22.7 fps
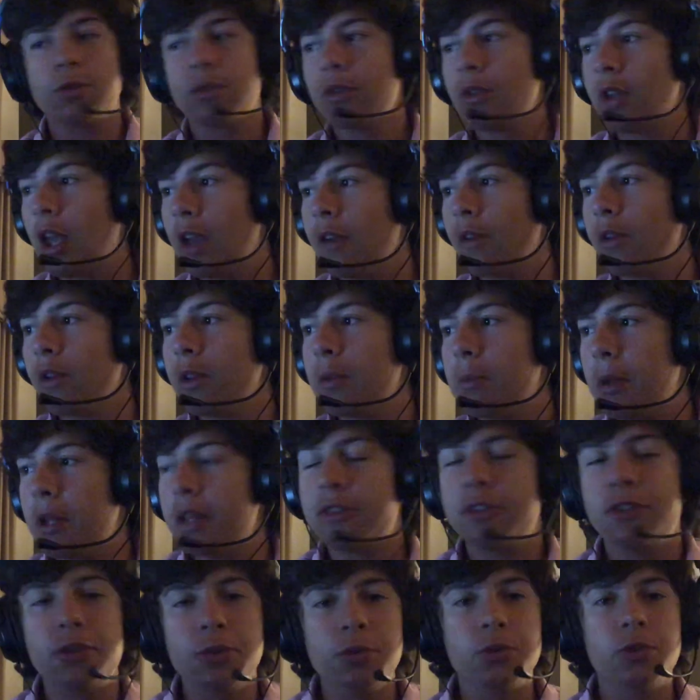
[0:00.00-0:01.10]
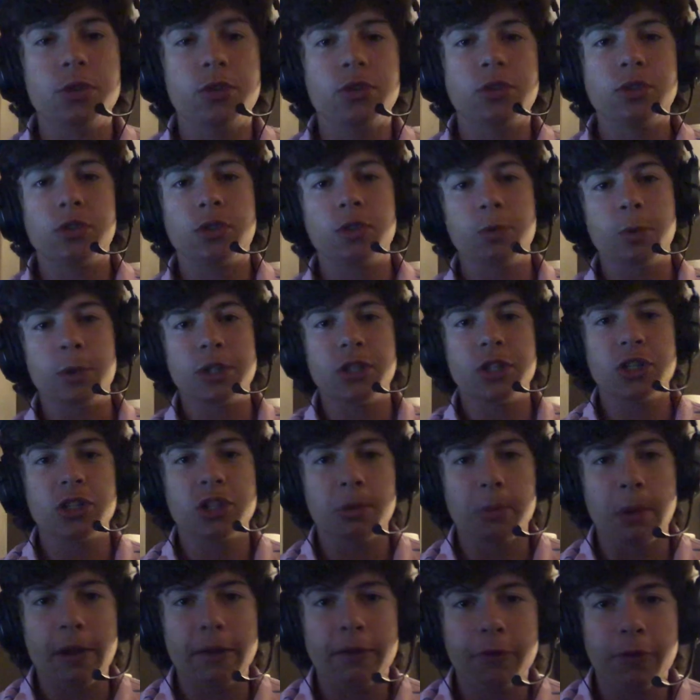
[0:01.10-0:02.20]
I've only made 2 switches
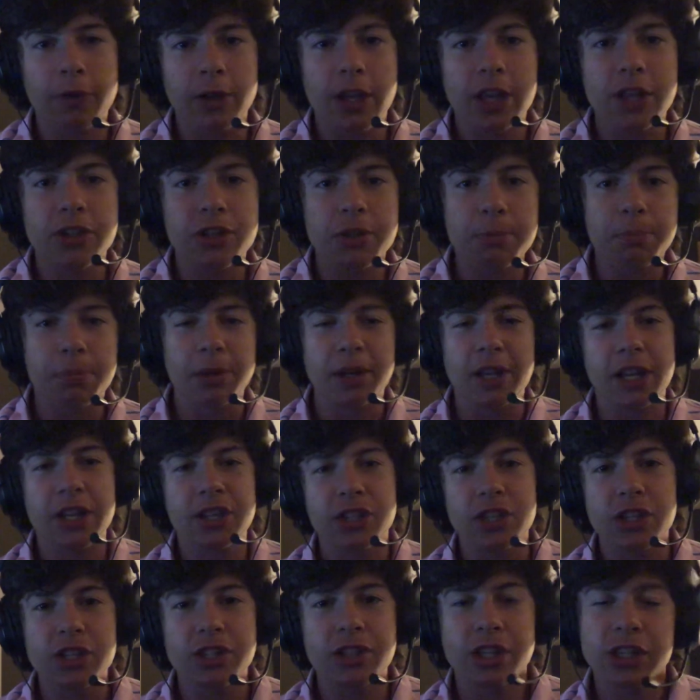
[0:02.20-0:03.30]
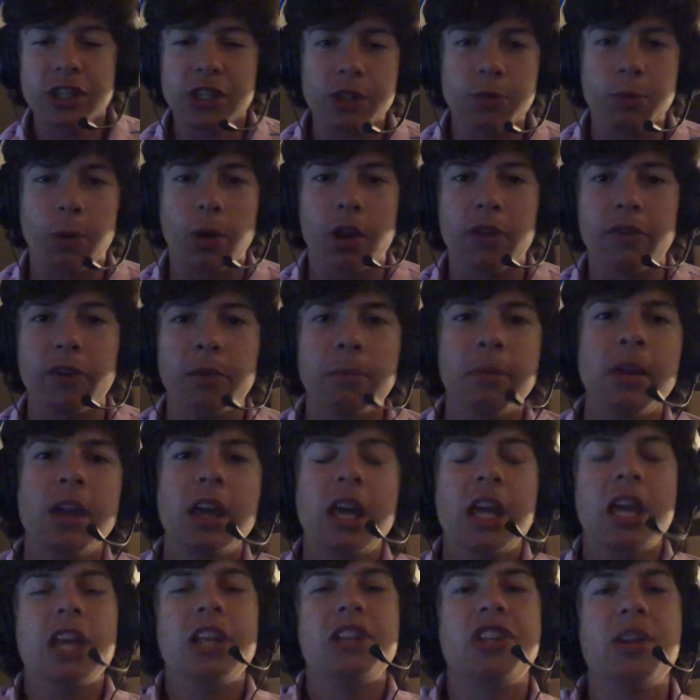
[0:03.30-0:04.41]
on my free agent predictions. This is one of them.
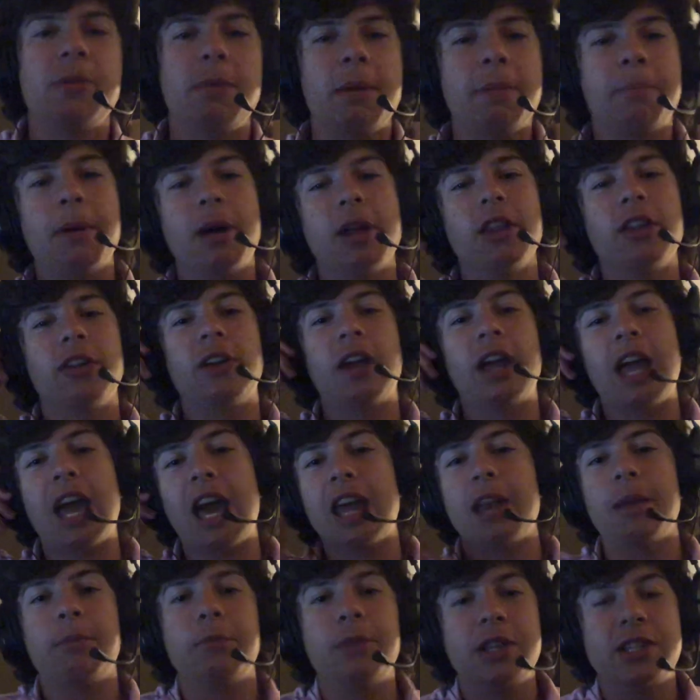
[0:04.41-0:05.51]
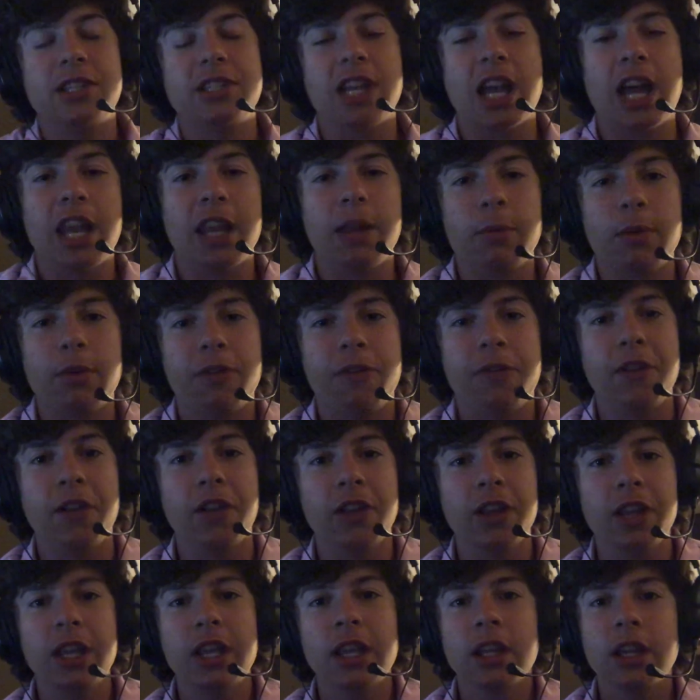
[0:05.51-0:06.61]
Jimmy Butler, I had him re-signing with
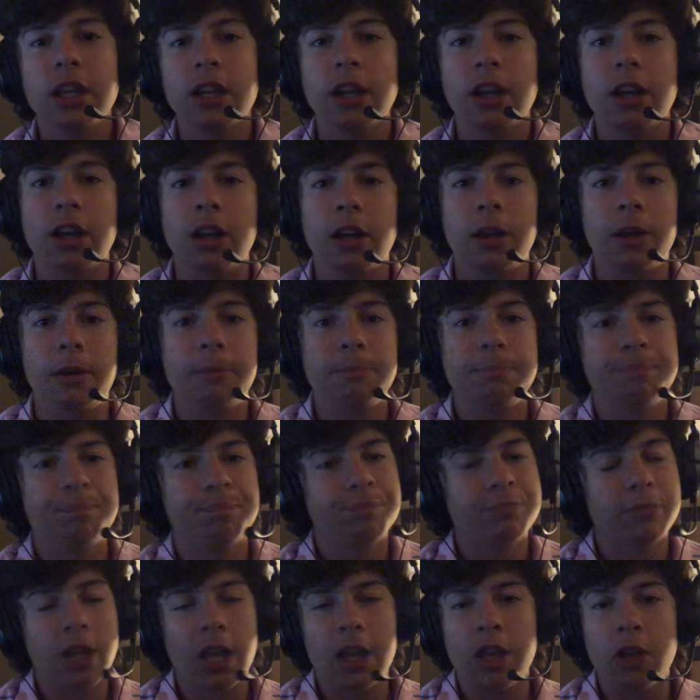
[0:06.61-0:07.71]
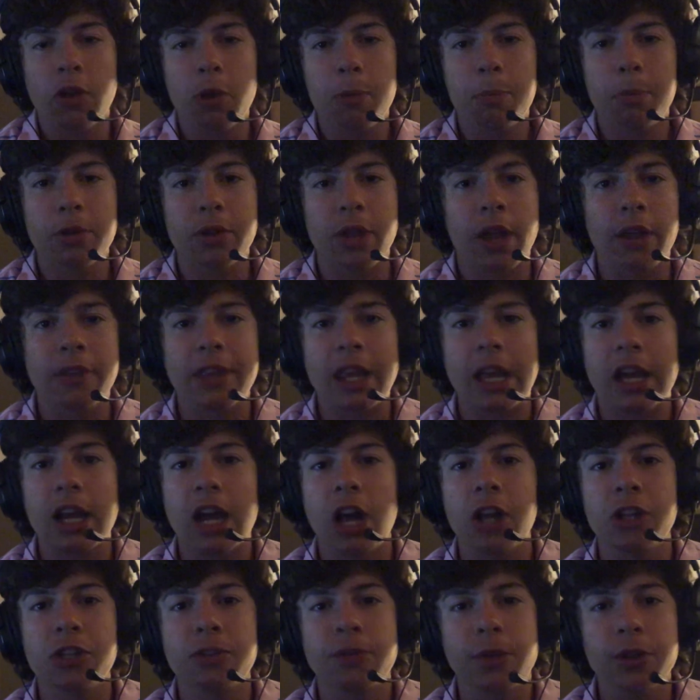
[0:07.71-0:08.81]
Philly. I know he put out that
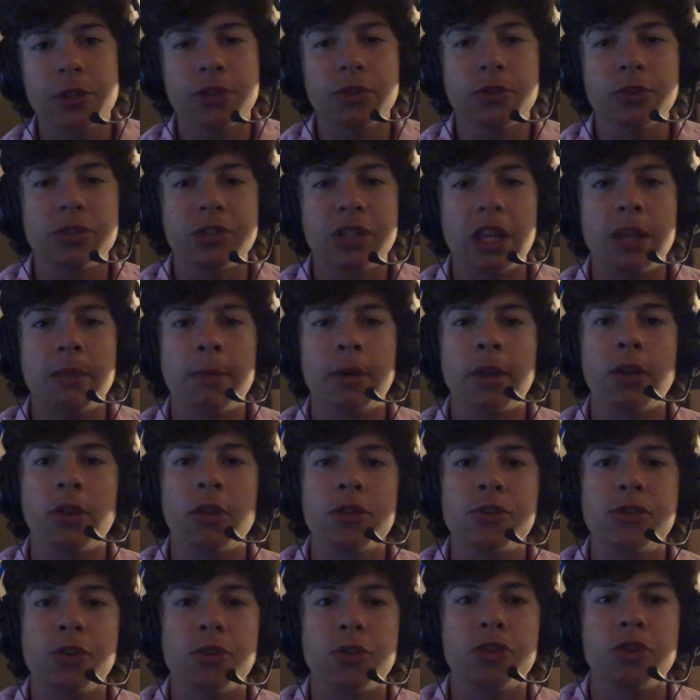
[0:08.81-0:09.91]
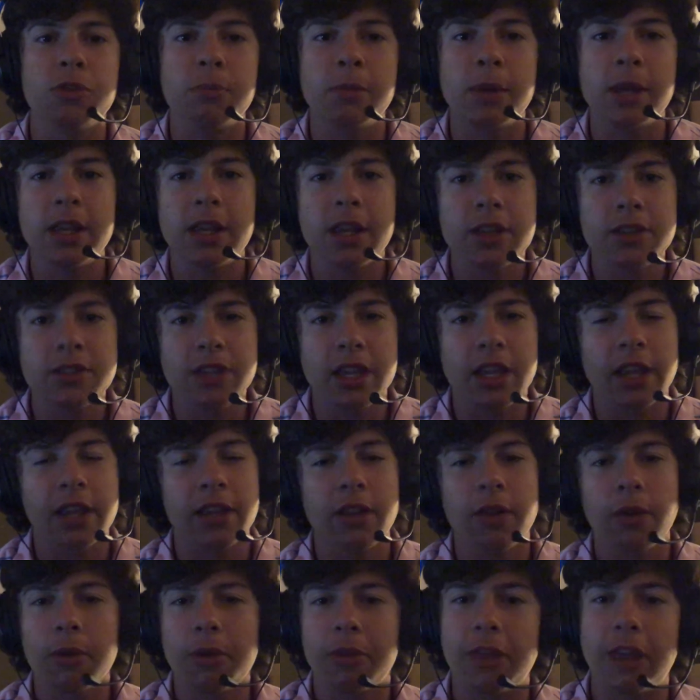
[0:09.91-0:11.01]
controversial statement on social media saying,
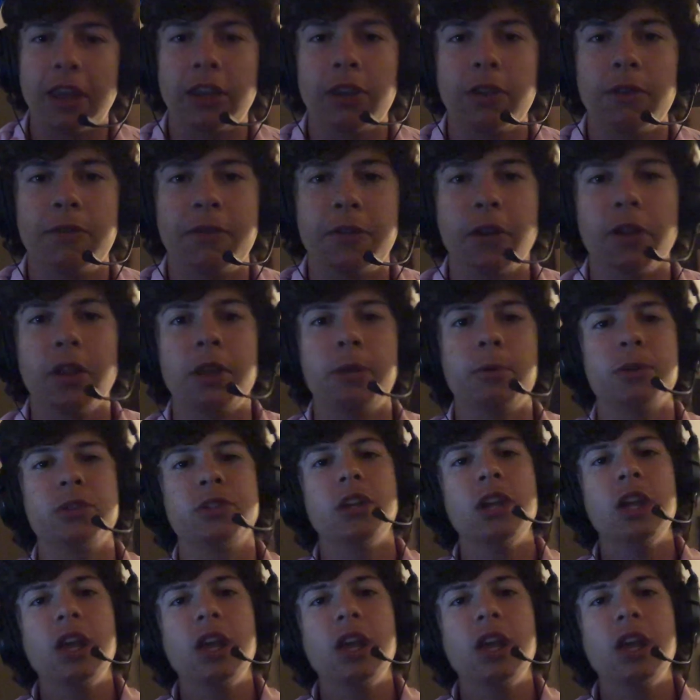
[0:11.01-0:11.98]
thank you, Philly, which